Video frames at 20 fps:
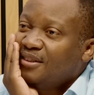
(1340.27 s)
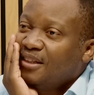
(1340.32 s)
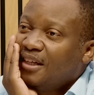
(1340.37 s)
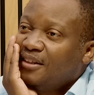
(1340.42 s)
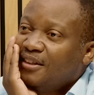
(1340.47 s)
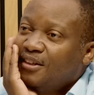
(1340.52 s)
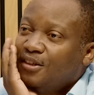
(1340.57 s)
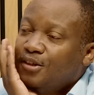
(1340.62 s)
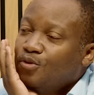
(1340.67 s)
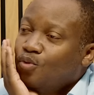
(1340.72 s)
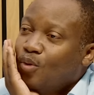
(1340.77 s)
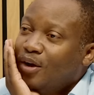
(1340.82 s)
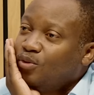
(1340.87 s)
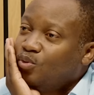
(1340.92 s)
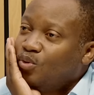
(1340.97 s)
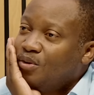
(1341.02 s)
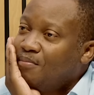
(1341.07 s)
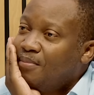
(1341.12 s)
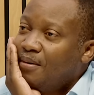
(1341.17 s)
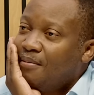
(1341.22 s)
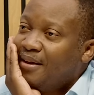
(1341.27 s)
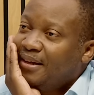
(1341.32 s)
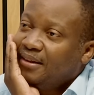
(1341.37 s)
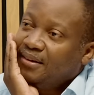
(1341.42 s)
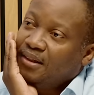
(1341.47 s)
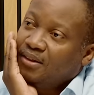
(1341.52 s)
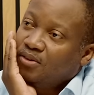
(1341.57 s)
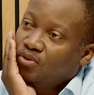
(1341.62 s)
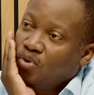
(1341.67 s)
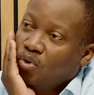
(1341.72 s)
that they didn't want to
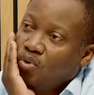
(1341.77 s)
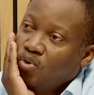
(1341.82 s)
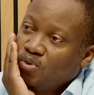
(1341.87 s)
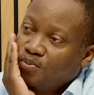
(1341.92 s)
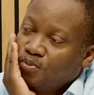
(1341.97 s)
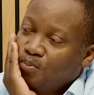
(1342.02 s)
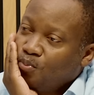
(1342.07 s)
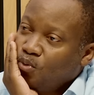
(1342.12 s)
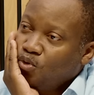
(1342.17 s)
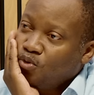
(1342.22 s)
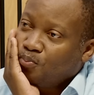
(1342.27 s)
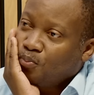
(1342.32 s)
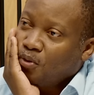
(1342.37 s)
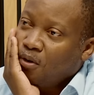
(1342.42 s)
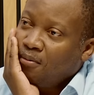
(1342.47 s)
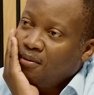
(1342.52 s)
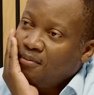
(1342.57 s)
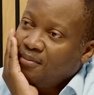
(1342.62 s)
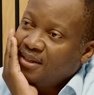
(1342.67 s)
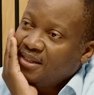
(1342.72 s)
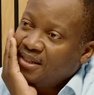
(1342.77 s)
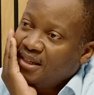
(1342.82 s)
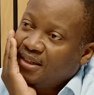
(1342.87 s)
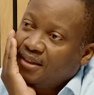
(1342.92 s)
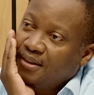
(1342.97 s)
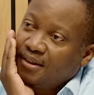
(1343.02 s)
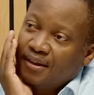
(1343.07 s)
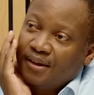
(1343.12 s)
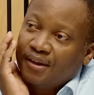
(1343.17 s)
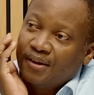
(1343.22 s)
implement it. So whose problem is
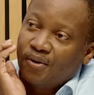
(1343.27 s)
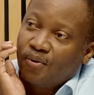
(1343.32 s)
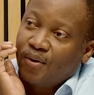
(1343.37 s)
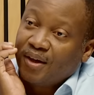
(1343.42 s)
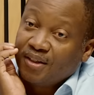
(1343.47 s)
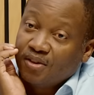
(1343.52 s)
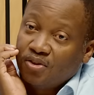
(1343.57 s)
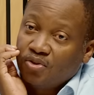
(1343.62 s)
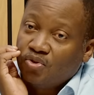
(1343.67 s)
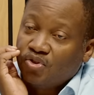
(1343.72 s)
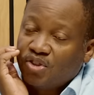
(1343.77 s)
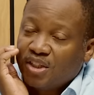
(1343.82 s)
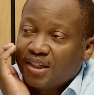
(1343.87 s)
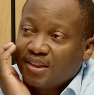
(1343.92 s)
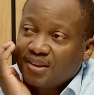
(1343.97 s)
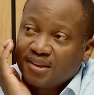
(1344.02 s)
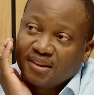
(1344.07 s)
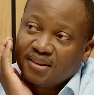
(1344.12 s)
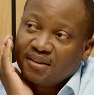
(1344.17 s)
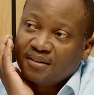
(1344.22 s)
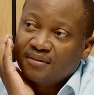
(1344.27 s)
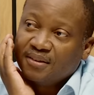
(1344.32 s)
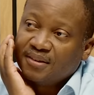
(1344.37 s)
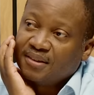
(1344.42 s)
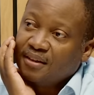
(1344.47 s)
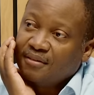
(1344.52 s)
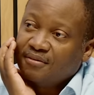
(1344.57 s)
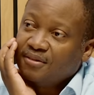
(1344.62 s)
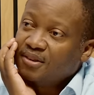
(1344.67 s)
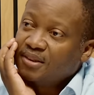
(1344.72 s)
it? Why didn't you change the civil
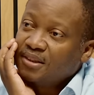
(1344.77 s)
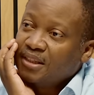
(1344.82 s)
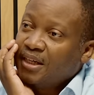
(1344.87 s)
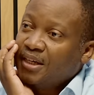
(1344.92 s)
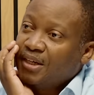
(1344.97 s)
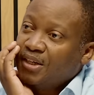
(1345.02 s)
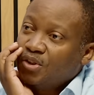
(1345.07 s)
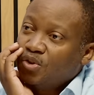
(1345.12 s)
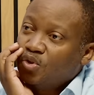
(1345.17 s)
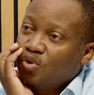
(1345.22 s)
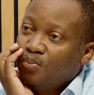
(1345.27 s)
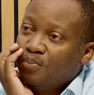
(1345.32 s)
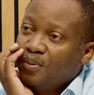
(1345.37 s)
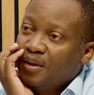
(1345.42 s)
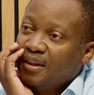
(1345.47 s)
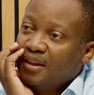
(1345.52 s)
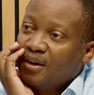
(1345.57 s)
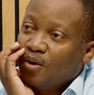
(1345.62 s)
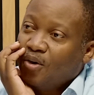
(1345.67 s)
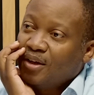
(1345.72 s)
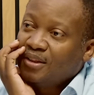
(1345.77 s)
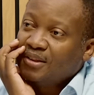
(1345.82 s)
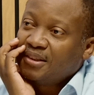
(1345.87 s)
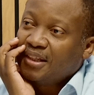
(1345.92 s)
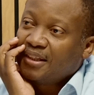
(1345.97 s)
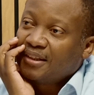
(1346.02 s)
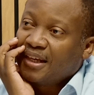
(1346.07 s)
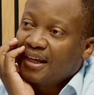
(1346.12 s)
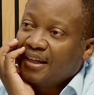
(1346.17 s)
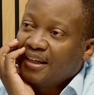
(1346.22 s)
service to be the ones
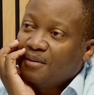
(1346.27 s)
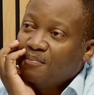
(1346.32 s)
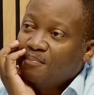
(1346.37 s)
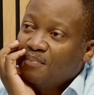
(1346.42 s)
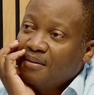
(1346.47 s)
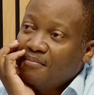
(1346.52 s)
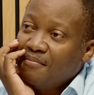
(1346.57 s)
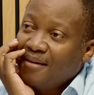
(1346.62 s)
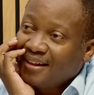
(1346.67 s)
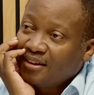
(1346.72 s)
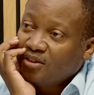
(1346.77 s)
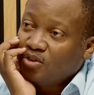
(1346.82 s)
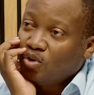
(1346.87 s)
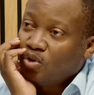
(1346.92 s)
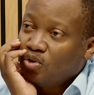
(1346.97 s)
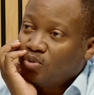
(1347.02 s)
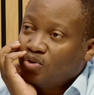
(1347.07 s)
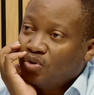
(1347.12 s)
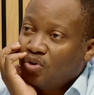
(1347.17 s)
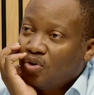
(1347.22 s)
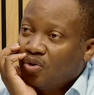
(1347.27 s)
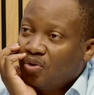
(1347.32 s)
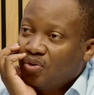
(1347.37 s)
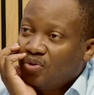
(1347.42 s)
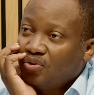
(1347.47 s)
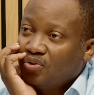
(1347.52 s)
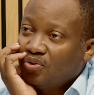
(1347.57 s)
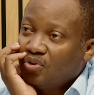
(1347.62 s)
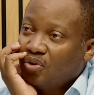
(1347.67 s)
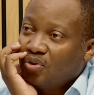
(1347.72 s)
that can implement
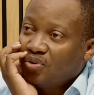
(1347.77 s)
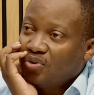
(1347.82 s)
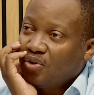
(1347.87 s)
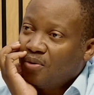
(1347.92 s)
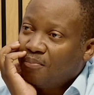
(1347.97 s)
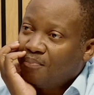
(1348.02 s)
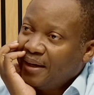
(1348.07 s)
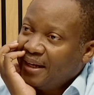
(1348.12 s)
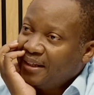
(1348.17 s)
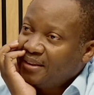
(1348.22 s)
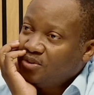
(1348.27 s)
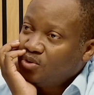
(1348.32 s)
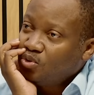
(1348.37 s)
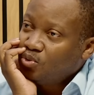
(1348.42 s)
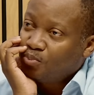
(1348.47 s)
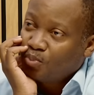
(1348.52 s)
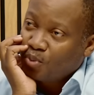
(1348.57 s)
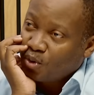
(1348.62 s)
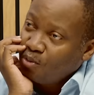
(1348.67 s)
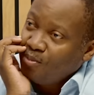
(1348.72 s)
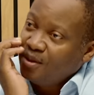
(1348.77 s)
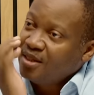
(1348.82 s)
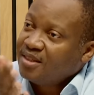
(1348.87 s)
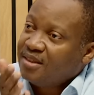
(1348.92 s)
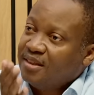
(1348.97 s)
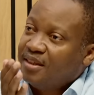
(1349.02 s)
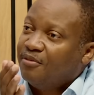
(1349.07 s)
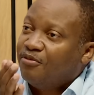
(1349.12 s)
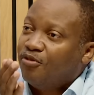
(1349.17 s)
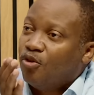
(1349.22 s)
your plans? You
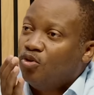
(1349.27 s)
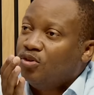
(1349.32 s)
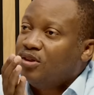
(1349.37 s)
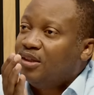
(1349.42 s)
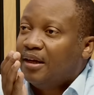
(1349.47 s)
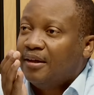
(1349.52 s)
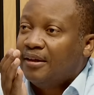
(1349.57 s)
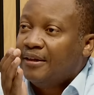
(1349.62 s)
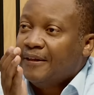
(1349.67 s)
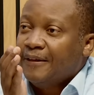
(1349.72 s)
promised the voter,